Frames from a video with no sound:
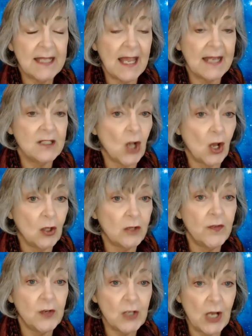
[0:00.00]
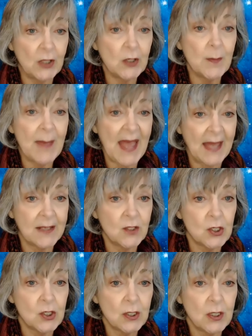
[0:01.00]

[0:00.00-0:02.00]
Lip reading: dollar for dollar match,